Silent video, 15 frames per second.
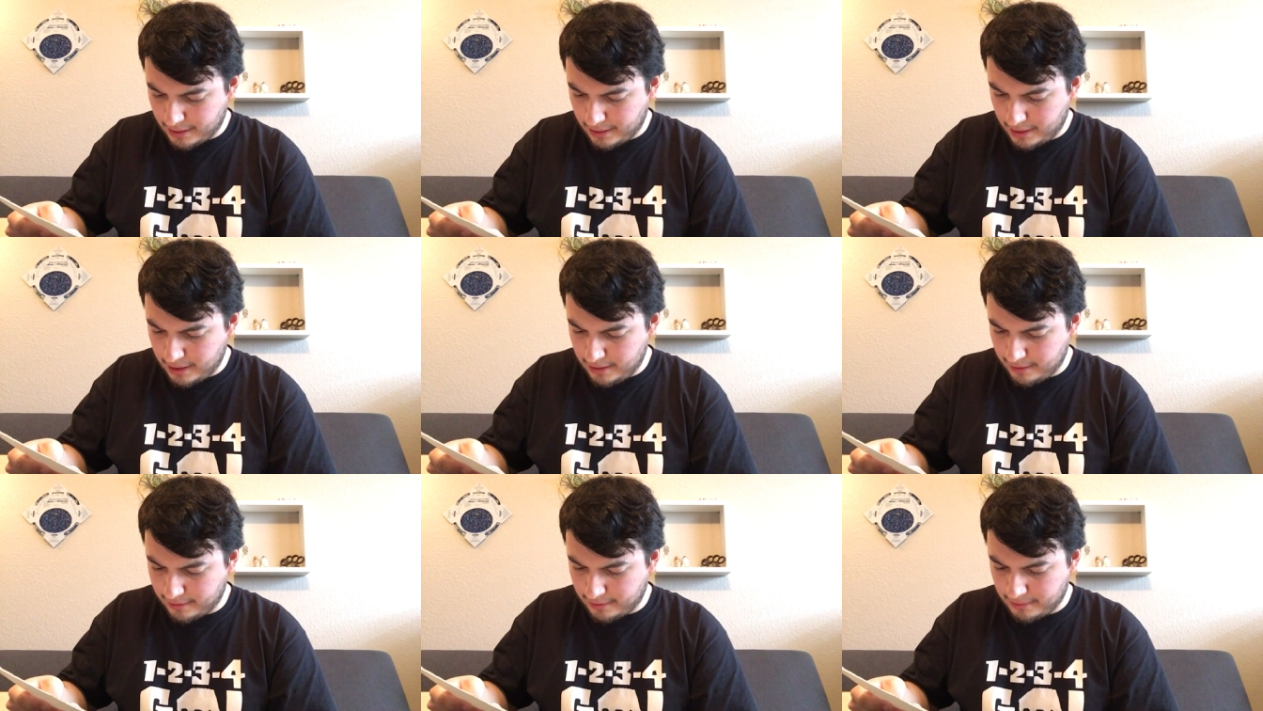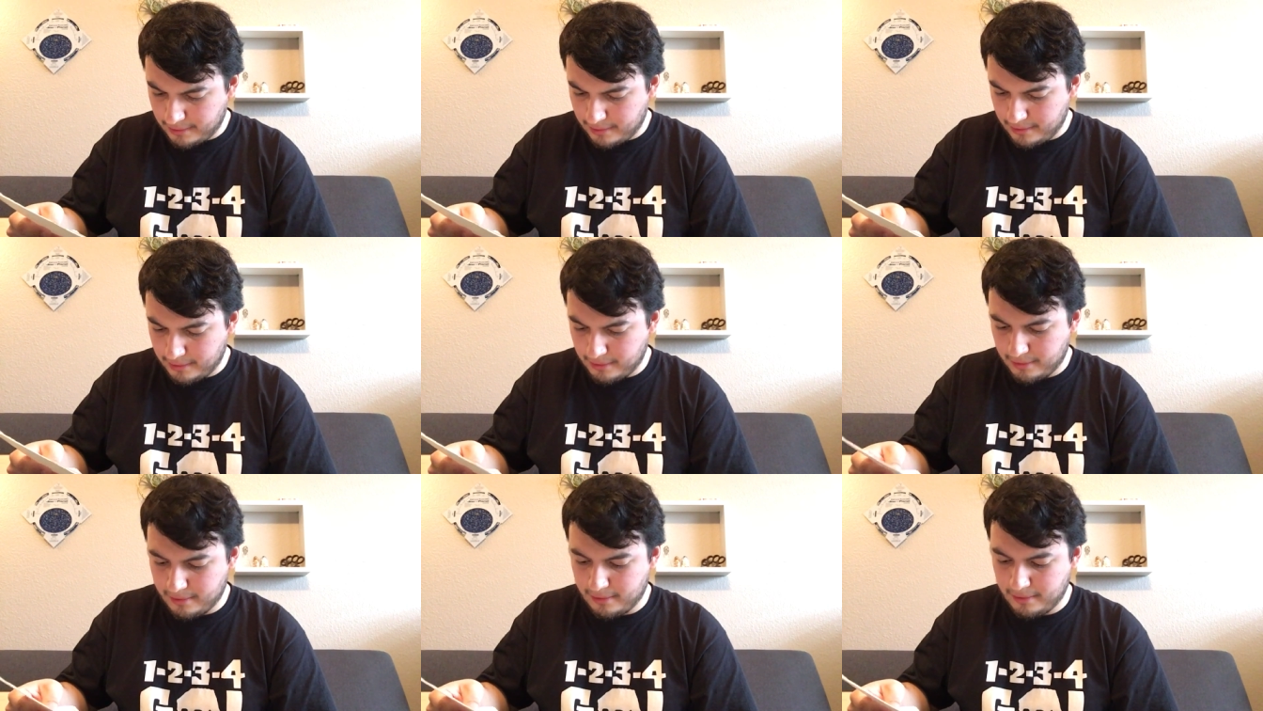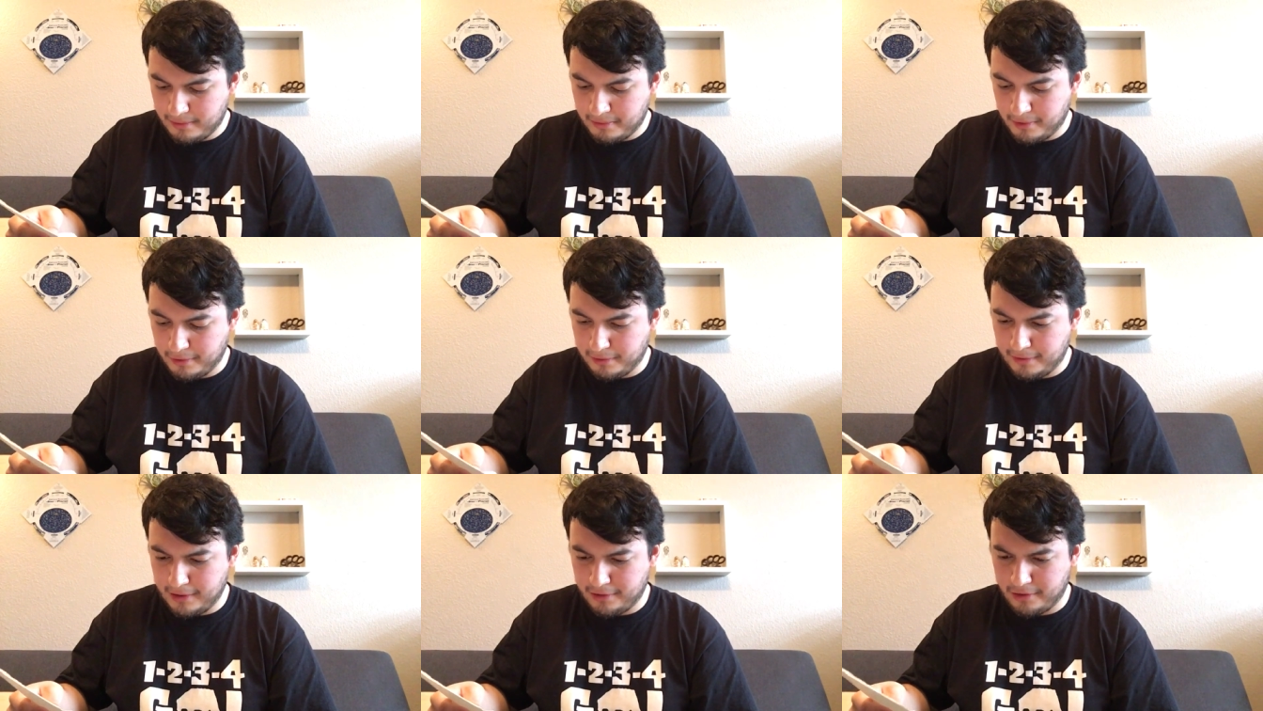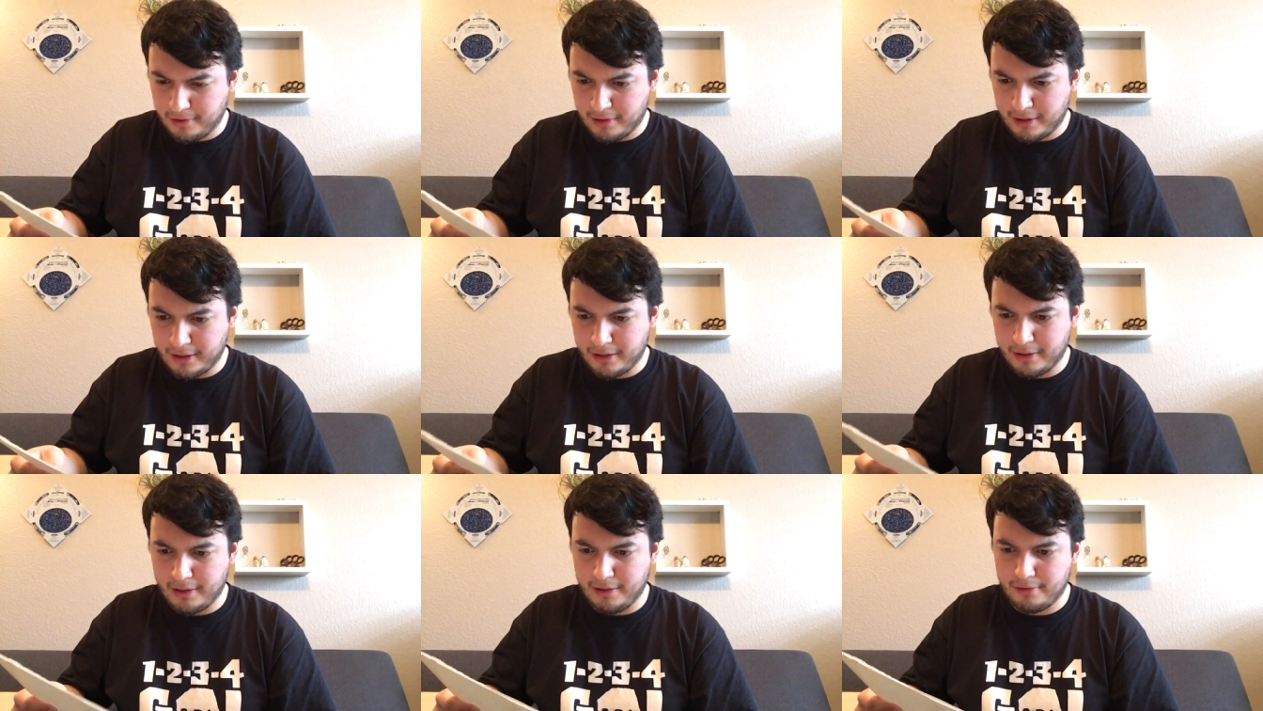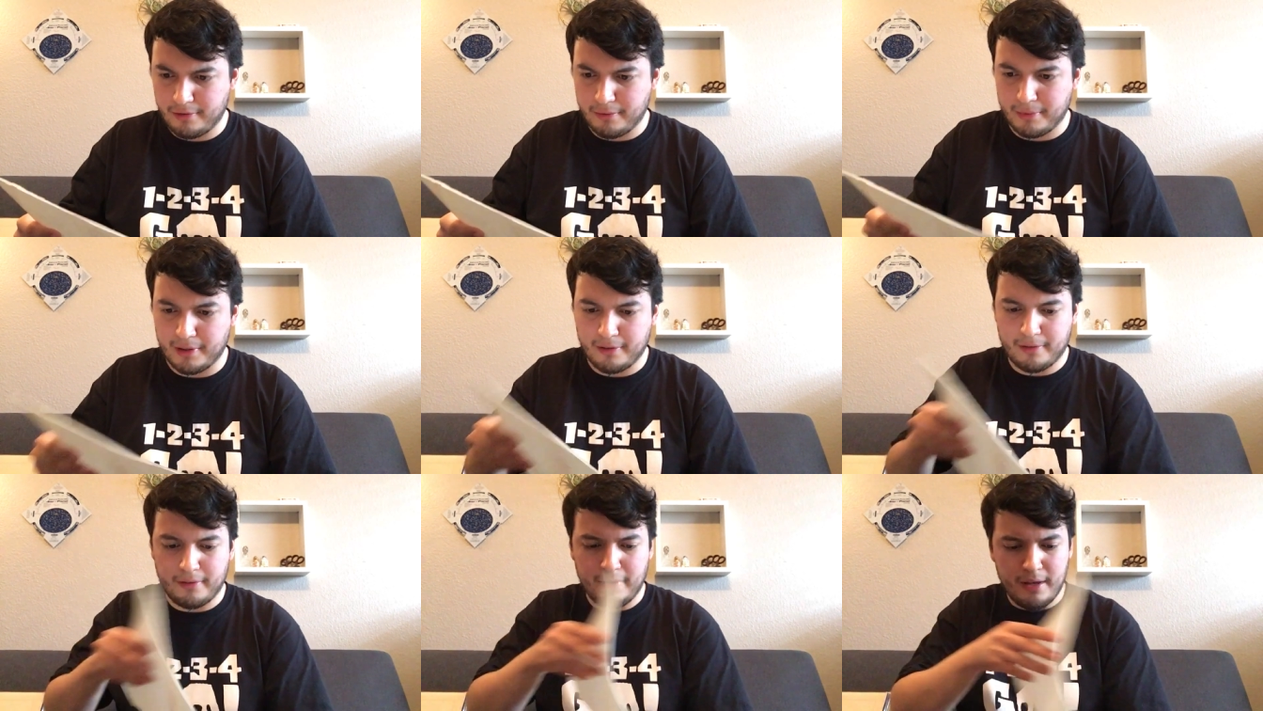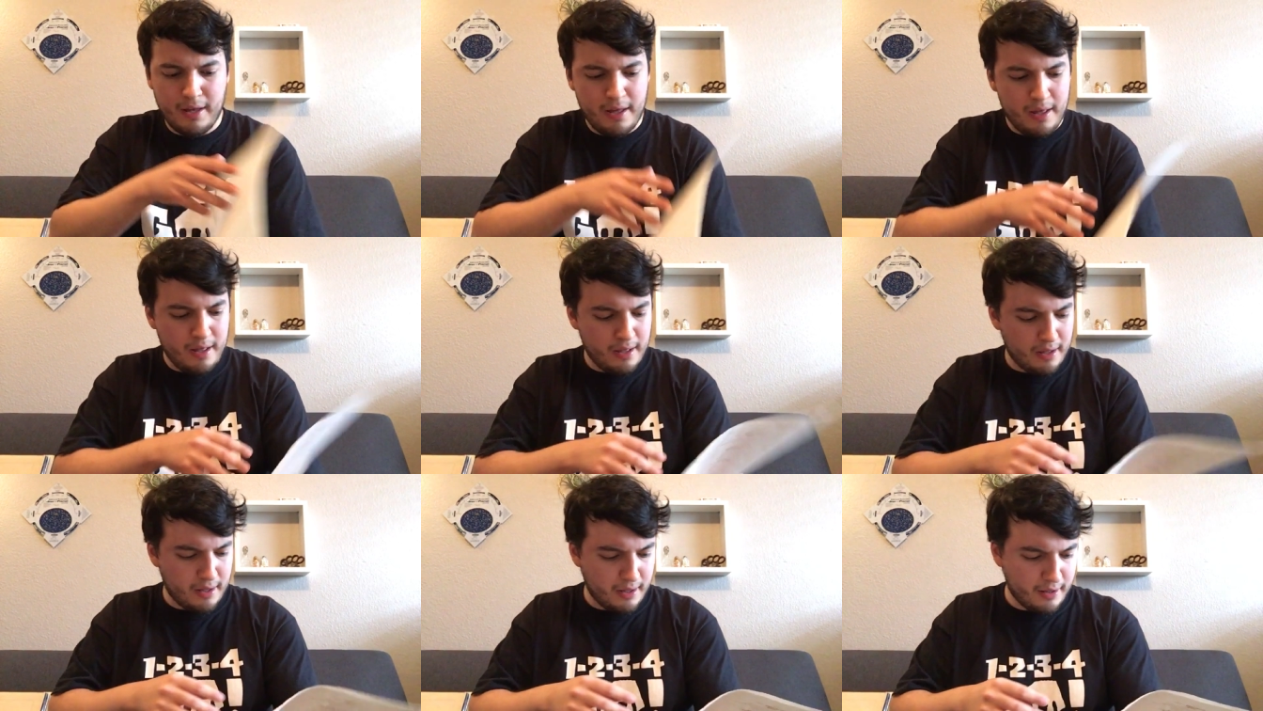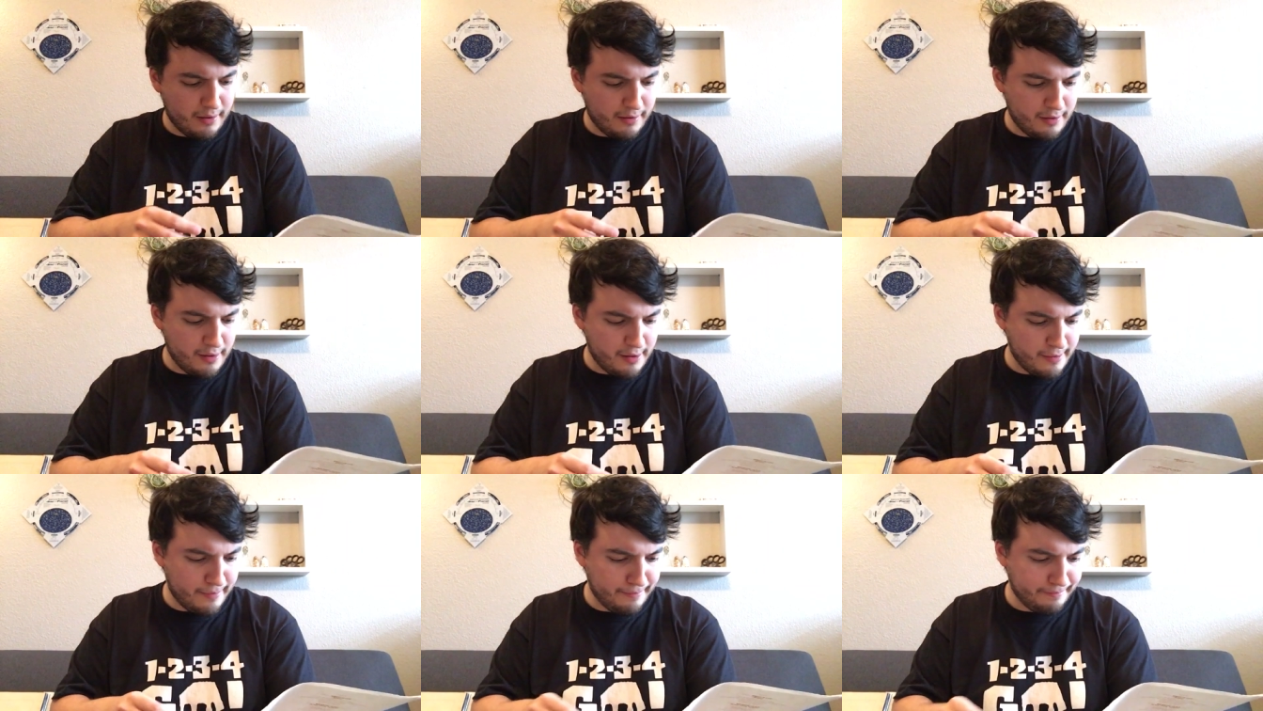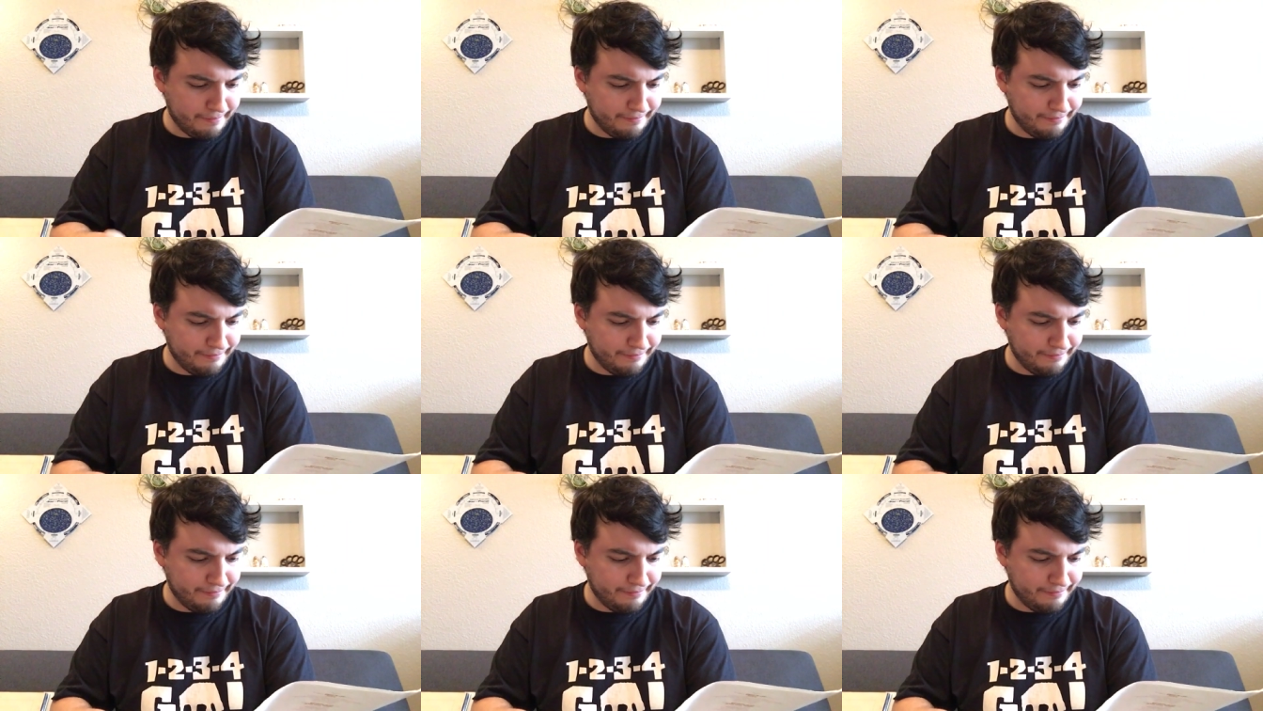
He just was featured a lot on instruments, and um,